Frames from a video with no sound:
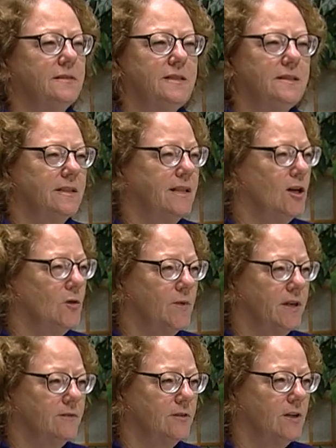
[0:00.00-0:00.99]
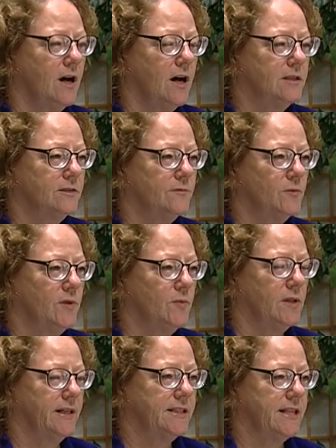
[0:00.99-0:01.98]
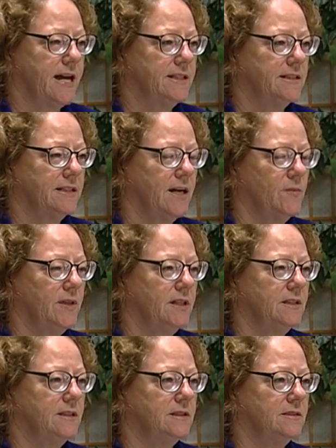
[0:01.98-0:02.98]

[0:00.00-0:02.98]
Does it help cover costs for people like that to come in?